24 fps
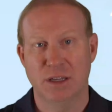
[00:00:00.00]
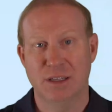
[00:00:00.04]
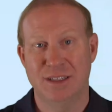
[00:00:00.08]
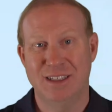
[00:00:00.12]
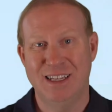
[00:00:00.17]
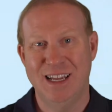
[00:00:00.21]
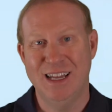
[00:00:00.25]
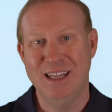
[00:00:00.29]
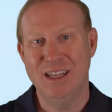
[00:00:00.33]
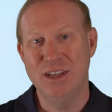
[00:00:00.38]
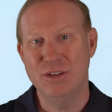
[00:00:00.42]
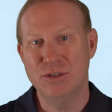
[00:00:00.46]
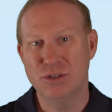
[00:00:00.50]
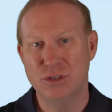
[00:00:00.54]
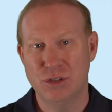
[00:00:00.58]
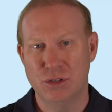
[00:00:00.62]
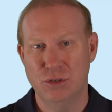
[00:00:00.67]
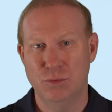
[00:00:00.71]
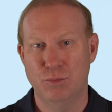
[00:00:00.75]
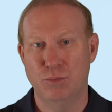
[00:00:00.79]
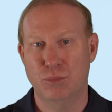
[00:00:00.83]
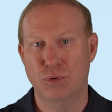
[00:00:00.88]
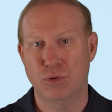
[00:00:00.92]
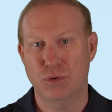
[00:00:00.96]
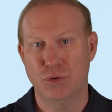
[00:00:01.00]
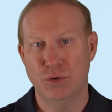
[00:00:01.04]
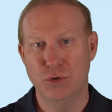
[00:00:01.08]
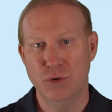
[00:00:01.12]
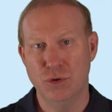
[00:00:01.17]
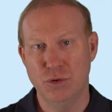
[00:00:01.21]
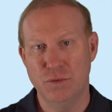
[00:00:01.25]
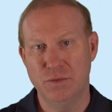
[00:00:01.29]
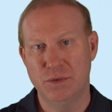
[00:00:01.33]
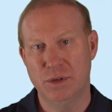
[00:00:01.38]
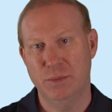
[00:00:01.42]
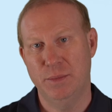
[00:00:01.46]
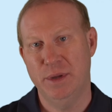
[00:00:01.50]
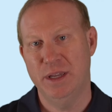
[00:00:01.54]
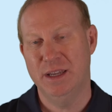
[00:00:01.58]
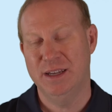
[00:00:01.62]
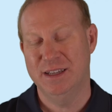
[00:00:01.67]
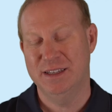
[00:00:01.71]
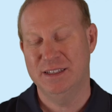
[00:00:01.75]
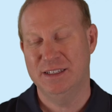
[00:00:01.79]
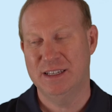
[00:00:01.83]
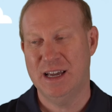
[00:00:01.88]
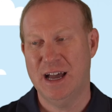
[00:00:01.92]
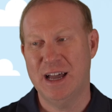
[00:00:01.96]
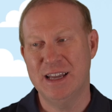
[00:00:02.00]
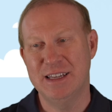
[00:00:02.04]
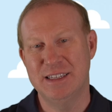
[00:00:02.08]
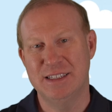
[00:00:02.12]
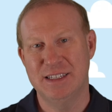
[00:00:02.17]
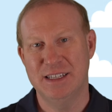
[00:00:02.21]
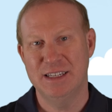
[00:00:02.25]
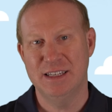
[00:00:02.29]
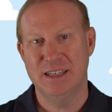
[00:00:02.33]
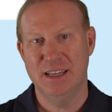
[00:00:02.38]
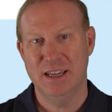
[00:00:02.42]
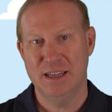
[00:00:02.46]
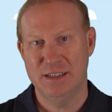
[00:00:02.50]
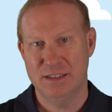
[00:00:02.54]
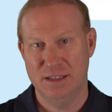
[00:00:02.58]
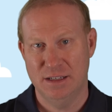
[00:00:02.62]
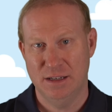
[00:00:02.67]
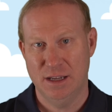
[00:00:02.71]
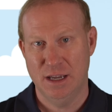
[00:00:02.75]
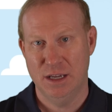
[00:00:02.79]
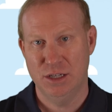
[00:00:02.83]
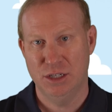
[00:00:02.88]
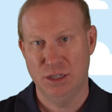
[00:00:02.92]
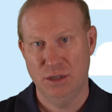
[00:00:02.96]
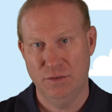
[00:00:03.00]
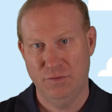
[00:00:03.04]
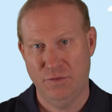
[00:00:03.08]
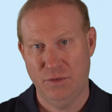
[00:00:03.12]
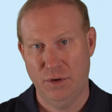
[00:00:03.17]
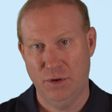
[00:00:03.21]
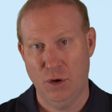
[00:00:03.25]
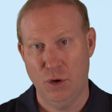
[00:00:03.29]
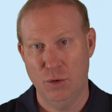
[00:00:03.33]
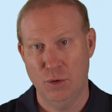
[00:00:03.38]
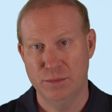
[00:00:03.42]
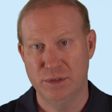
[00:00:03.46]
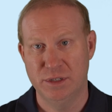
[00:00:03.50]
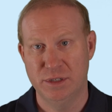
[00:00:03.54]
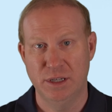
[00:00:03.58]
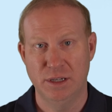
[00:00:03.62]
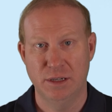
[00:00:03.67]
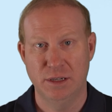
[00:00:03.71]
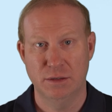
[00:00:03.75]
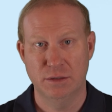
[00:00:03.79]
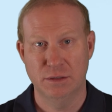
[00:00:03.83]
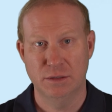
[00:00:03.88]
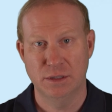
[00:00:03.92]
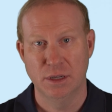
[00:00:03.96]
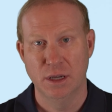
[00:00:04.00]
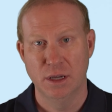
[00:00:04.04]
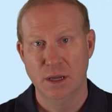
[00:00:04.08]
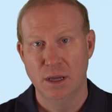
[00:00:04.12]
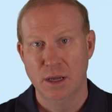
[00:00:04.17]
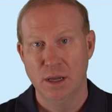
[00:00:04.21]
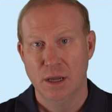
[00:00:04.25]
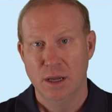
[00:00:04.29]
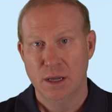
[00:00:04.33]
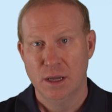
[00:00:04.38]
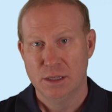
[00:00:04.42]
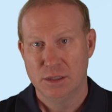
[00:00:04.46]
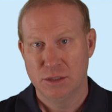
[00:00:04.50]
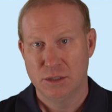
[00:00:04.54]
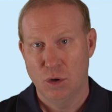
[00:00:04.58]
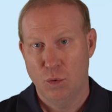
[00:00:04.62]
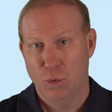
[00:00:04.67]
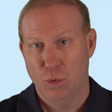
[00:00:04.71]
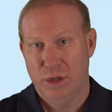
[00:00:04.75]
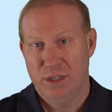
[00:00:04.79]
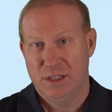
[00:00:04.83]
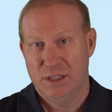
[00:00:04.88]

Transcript: continues to prove to be an enticing destination for home seekers. So we